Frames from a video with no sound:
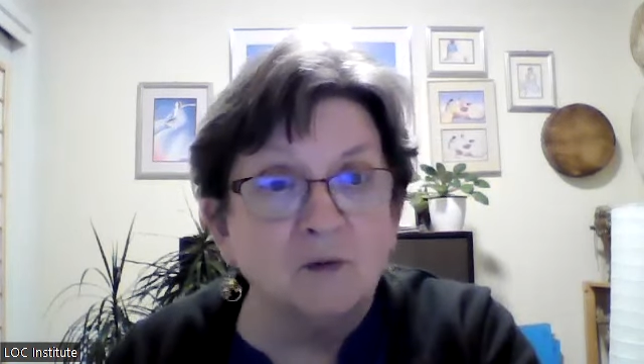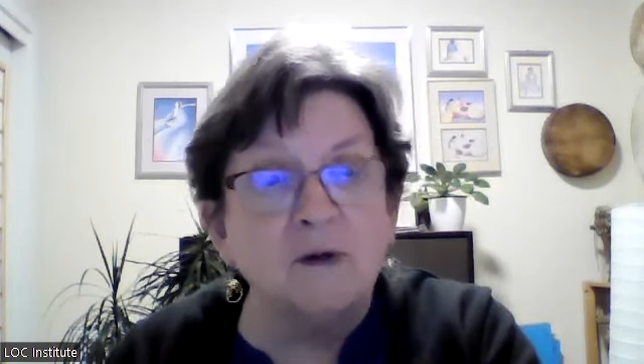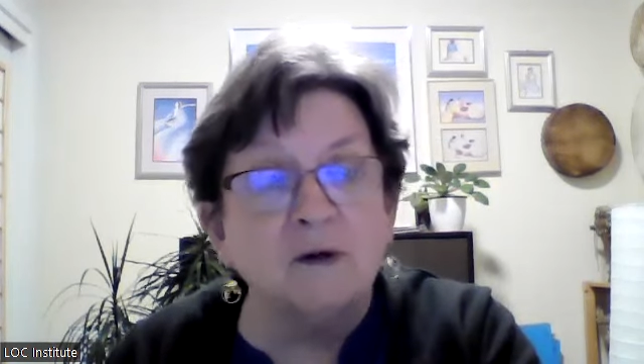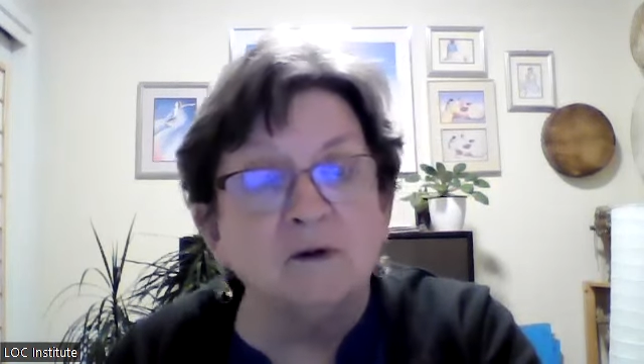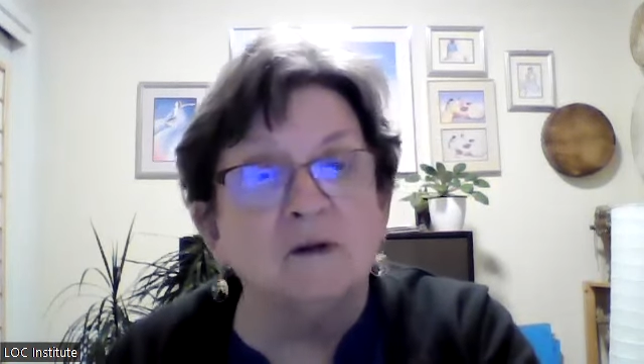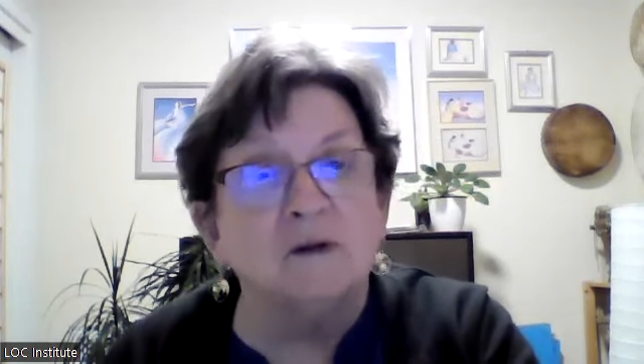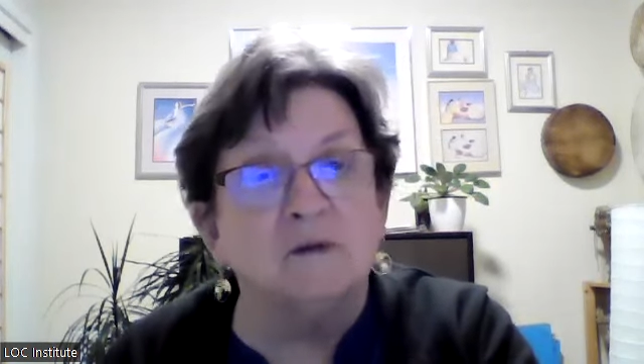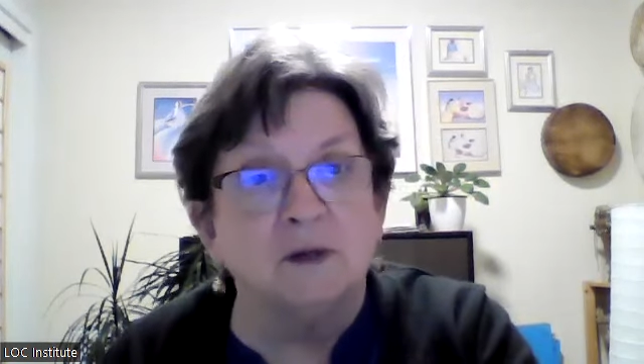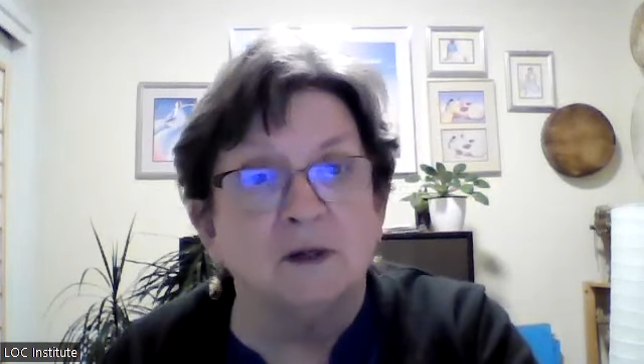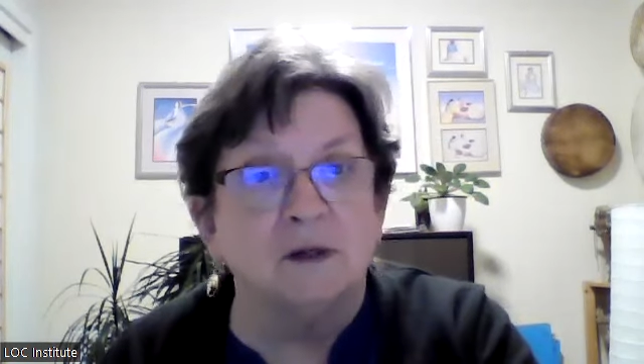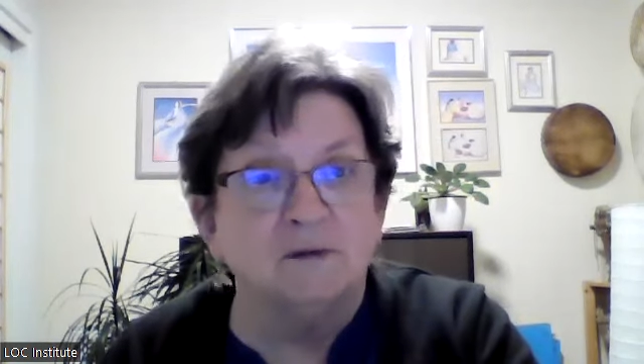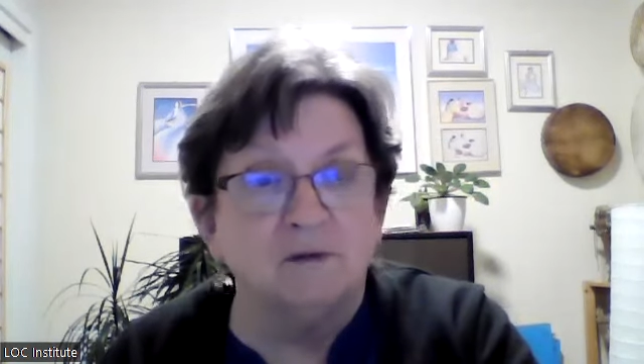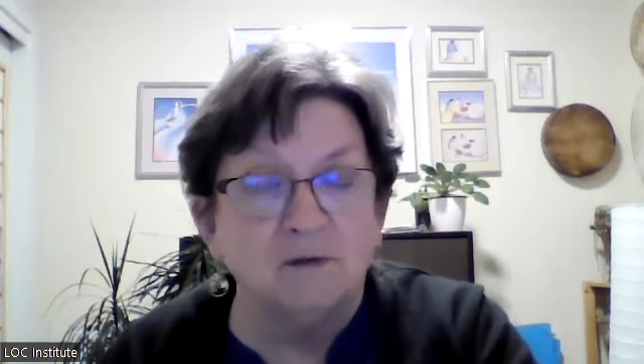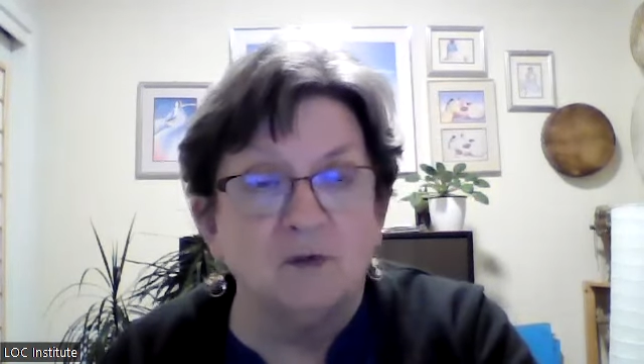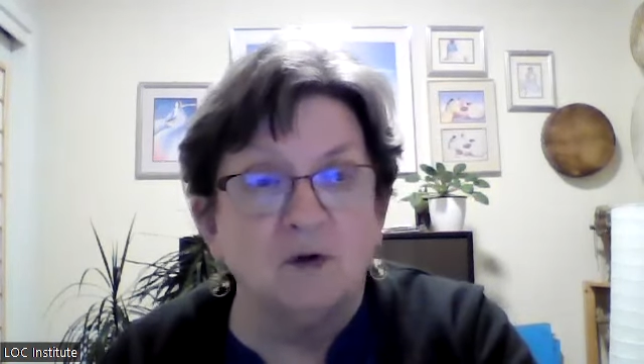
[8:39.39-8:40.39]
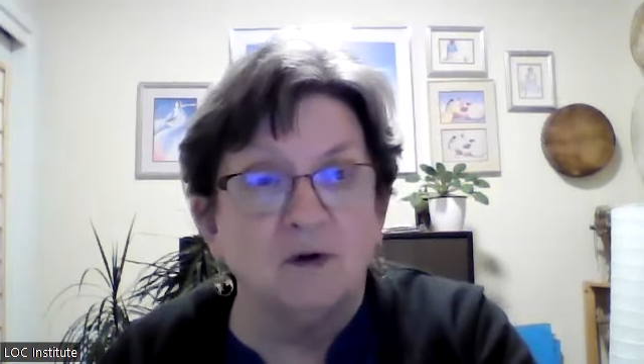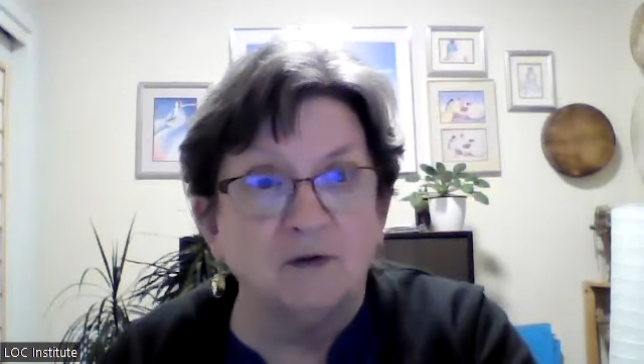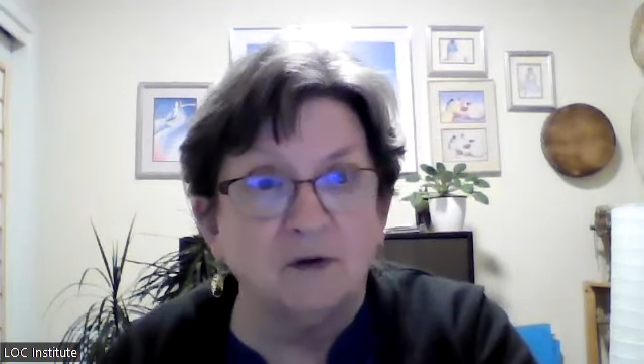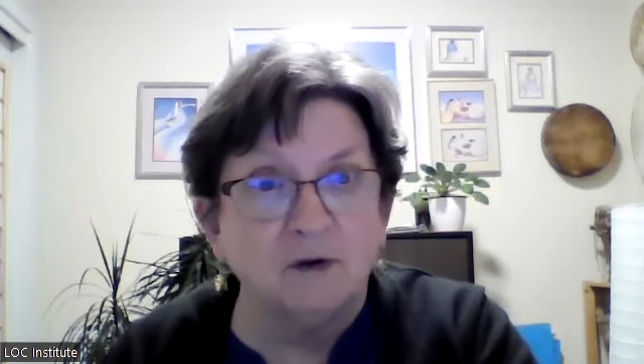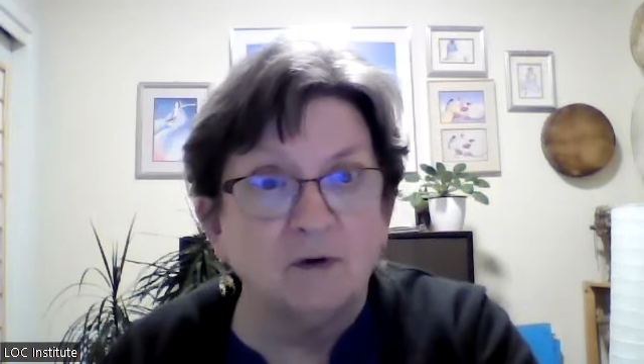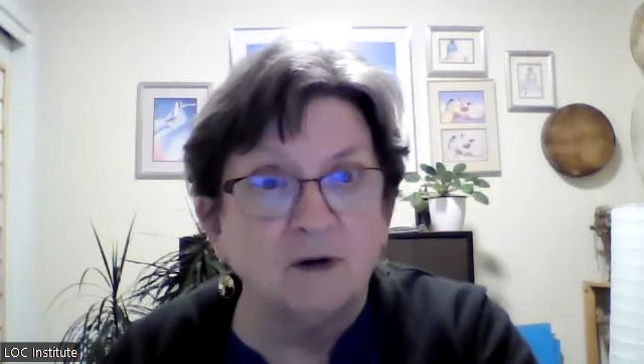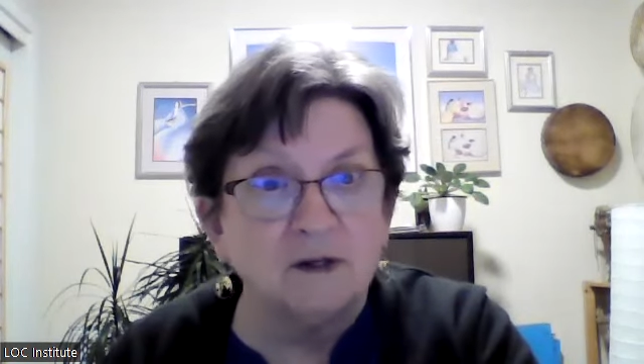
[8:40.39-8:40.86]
we are in the middle of a morphic